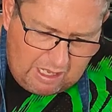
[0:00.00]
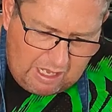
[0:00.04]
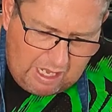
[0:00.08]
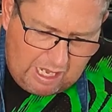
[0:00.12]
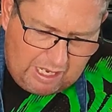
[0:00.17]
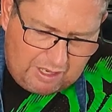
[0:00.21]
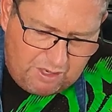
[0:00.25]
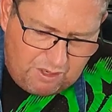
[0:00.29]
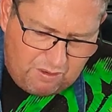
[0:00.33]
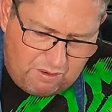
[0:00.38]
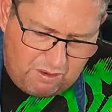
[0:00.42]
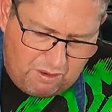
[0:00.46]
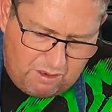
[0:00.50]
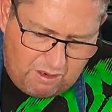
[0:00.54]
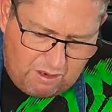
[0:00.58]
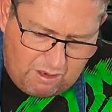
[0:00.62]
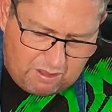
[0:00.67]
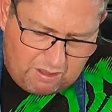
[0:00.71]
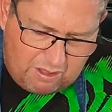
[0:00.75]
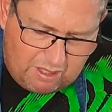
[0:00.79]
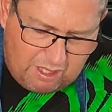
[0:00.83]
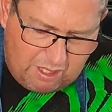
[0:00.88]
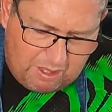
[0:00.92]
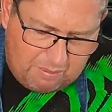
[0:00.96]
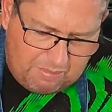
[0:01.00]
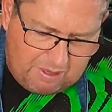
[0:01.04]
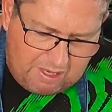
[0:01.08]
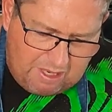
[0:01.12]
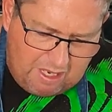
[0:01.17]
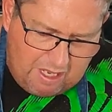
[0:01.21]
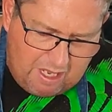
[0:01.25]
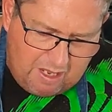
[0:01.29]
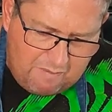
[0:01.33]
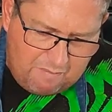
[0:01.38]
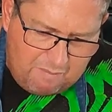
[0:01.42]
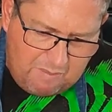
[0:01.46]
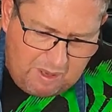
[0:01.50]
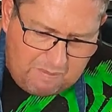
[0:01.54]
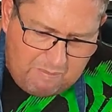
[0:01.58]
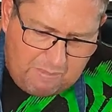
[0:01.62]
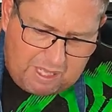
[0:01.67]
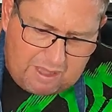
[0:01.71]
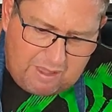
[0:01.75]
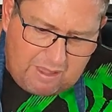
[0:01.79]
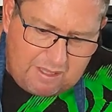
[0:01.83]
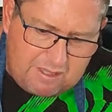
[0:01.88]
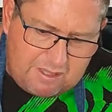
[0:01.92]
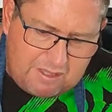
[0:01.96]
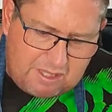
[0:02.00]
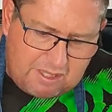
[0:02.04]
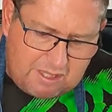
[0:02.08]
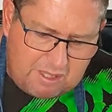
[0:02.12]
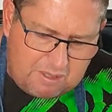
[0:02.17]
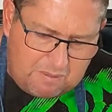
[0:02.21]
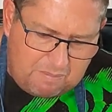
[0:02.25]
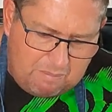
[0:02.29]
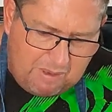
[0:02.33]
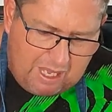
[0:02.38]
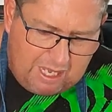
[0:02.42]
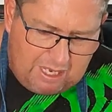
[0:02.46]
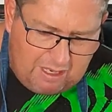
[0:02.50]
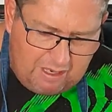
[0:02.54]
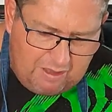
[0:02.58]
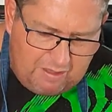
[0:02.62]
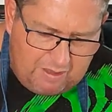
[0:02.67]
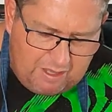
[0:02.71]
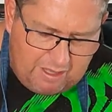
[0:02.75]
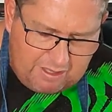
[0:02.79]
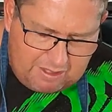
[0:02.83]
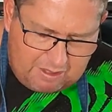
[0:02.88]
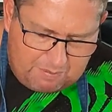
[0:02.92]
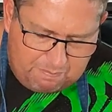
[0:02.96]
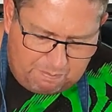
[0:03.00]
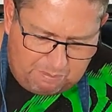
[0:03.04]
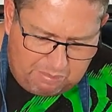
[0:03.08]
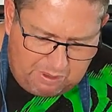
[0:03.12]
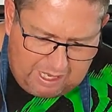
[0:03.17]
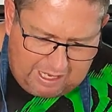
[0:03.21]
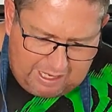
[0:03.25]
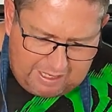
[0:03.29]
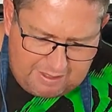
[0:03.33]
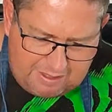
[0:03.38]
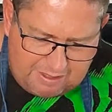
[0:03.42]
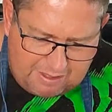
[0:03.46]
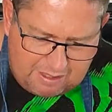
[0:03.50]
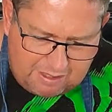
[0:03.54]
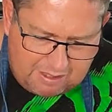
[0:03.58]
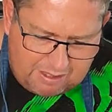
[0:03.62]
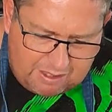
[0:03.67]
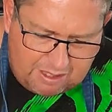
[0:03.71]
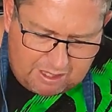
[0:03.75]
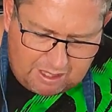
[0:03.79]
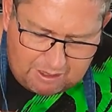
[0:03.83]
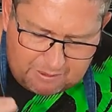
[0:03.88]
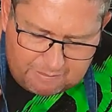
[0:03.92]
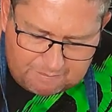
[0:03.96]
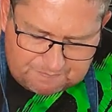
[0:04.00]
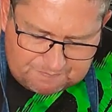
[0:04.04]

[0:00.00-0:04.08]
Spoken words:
And you're not going to believe me, but the smell in this place is,